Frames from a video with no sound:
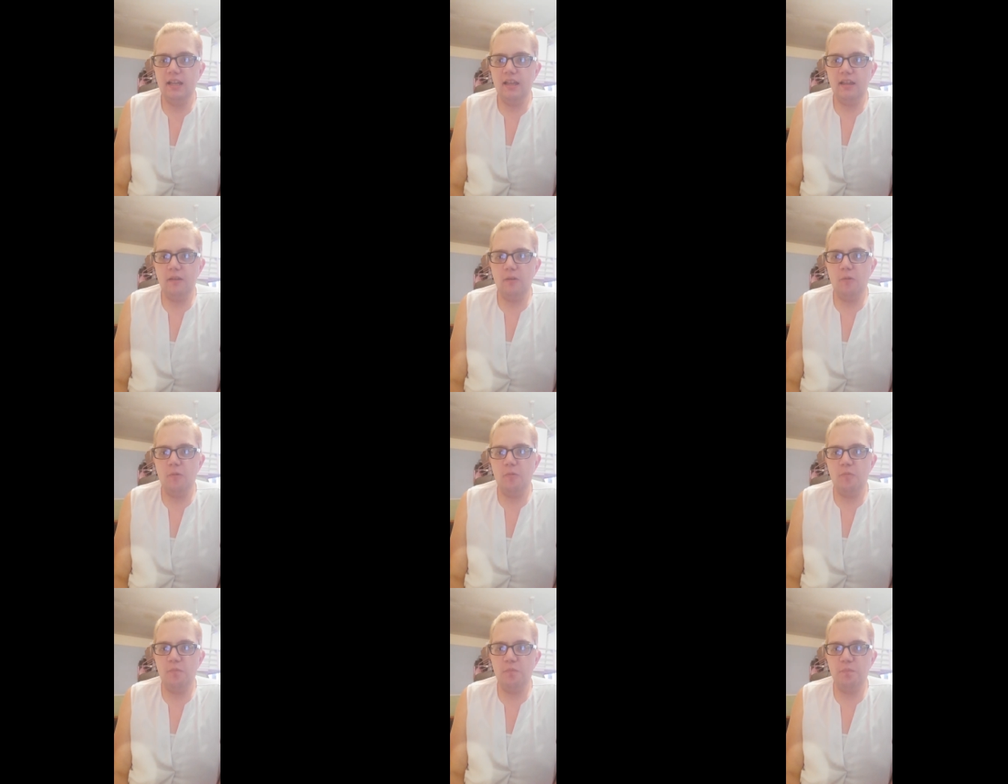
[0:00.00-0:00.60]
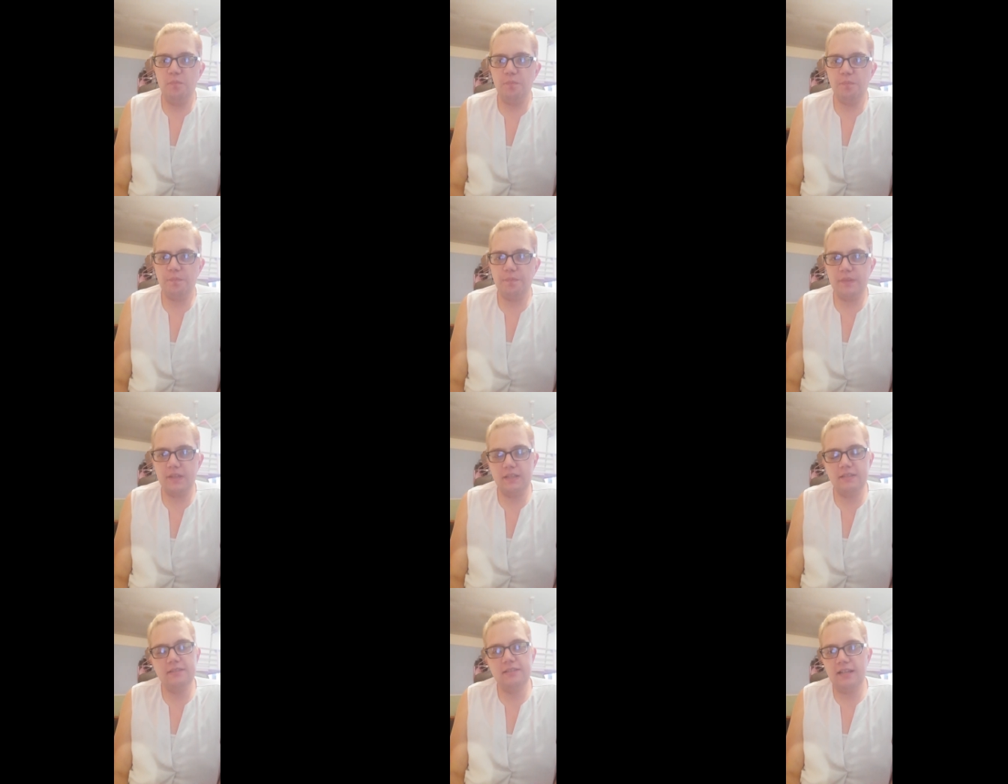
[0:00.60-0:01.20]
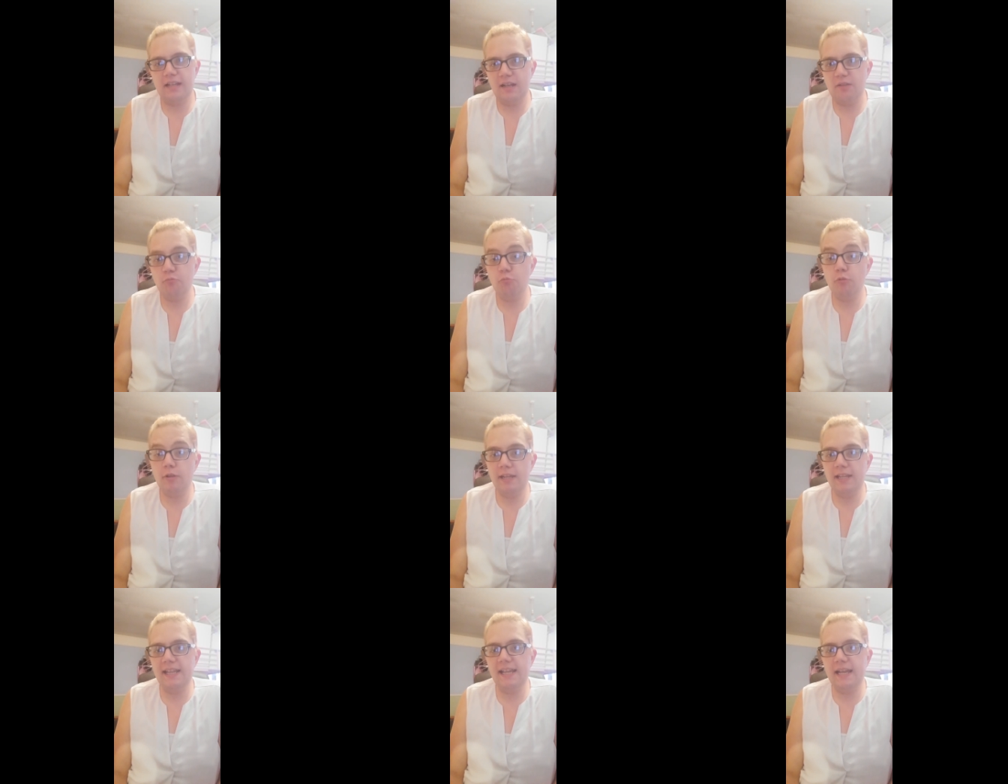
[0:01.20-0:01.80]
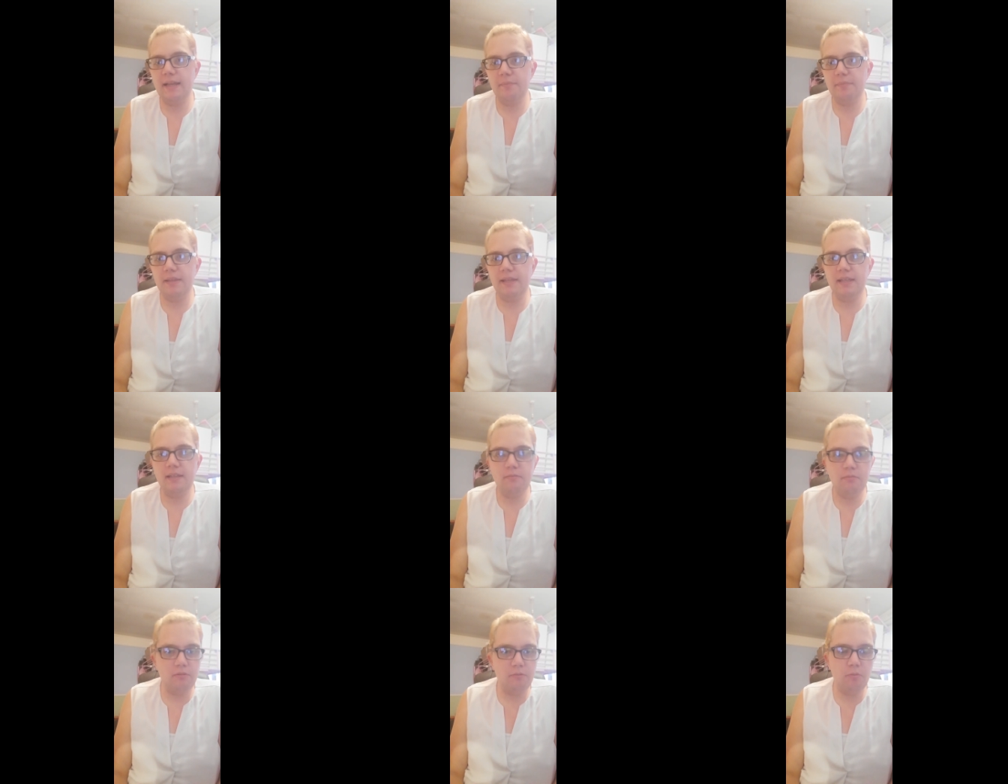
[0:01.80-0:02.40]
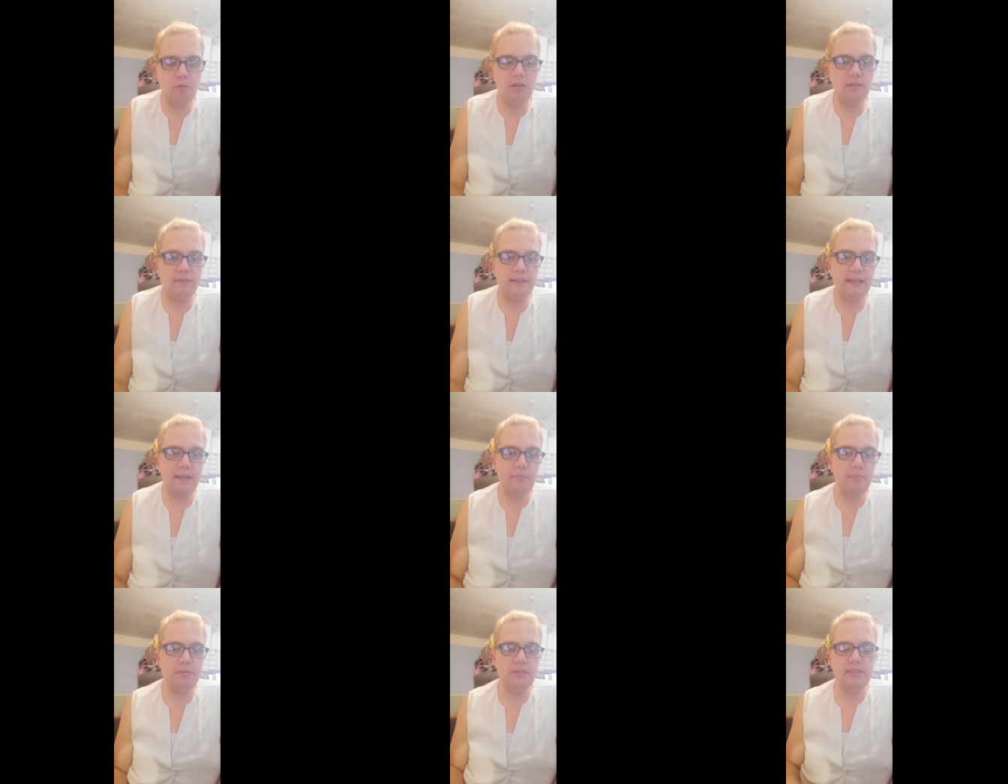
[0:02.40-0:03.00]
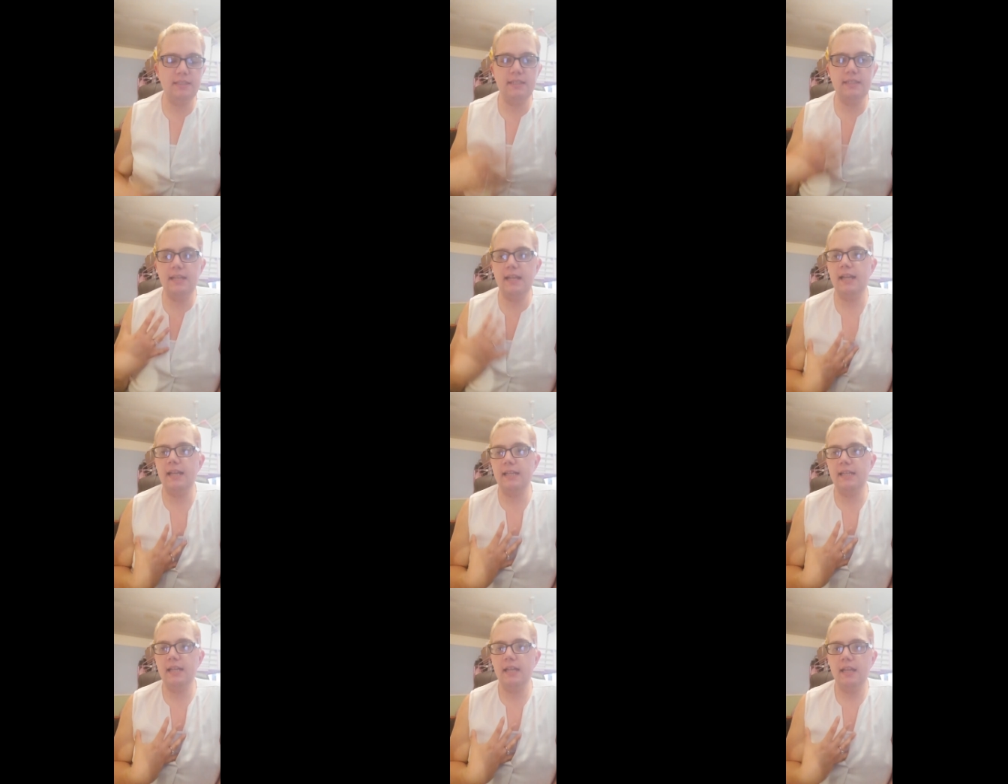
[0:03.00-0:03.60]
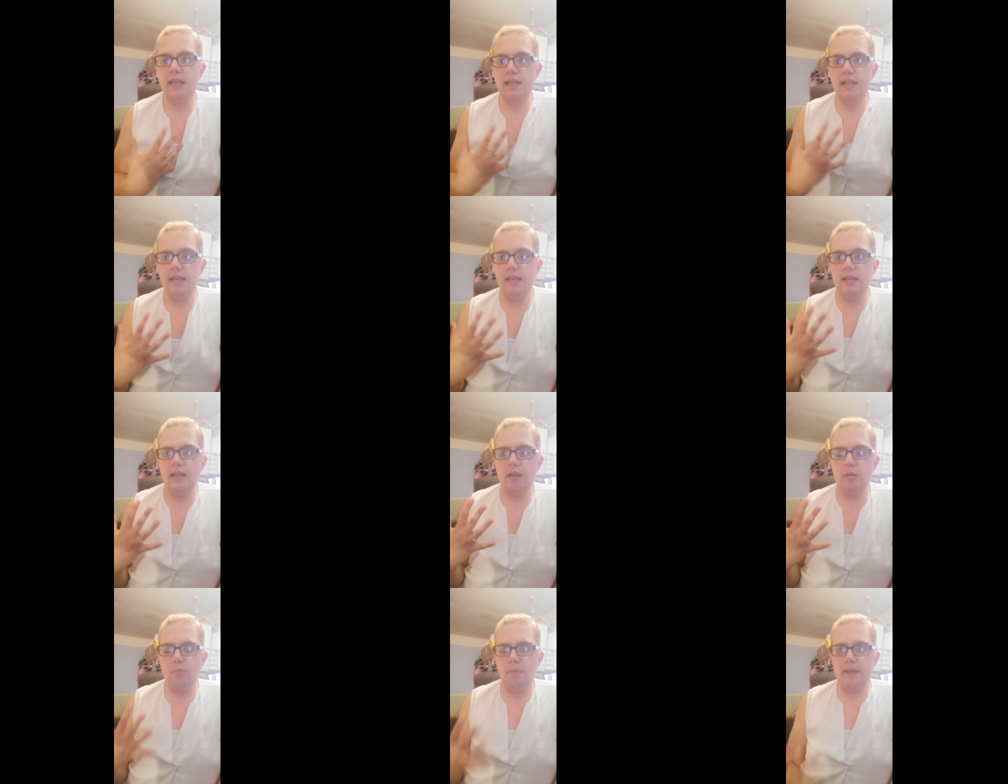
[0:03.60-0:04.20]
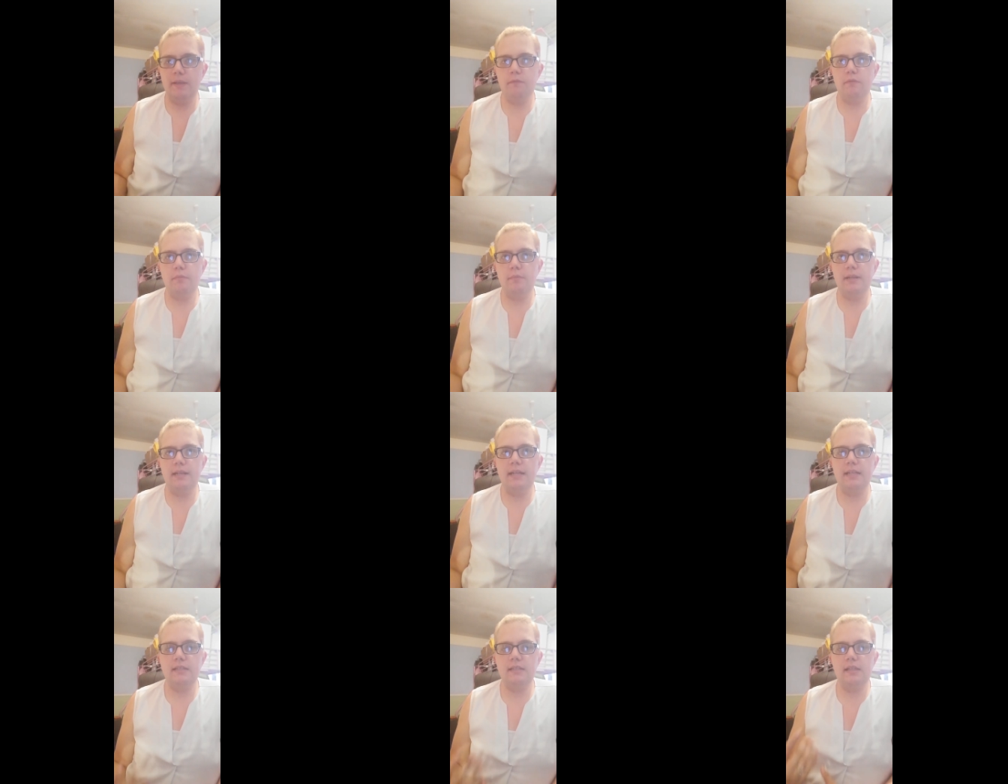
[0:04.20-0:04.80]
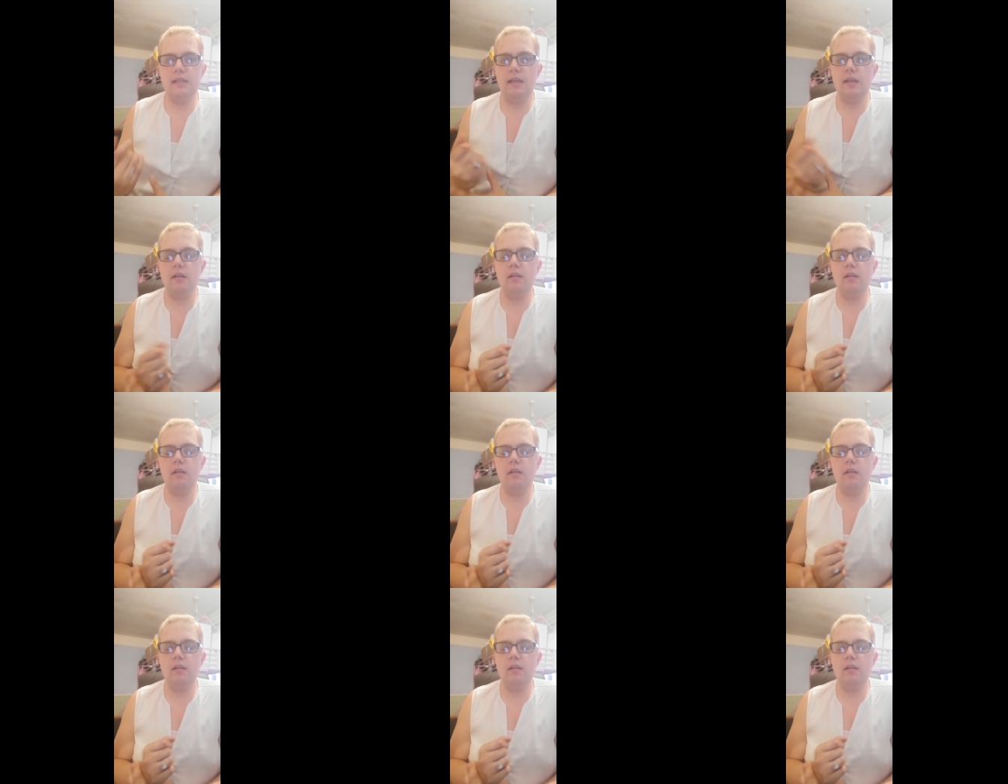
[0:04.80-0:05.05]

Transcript: Um, so I'm really happy with what's happened today. I'm waiting for my next letter.